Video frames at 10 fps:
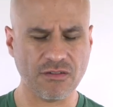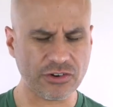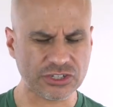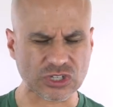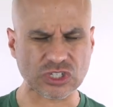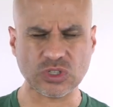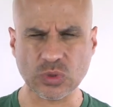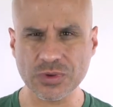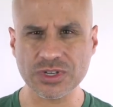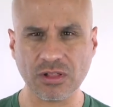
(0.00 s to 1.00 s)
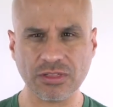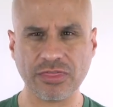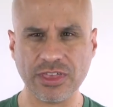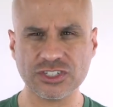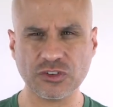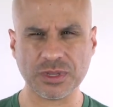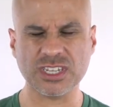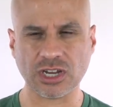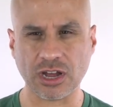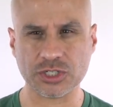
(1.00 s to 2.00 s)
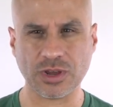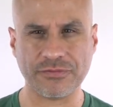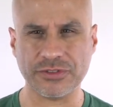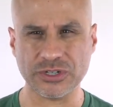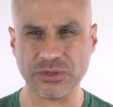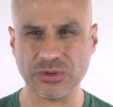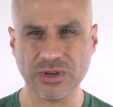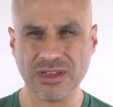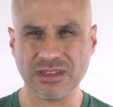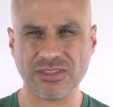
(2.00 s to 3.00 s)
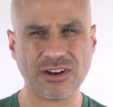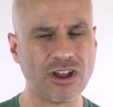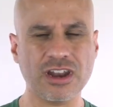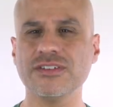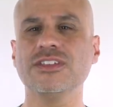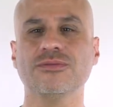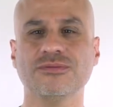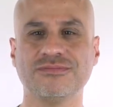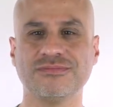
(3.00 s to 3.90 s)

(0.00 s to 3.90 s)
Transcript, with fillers: versus doing all the things you've been taught you have to do that are not even you?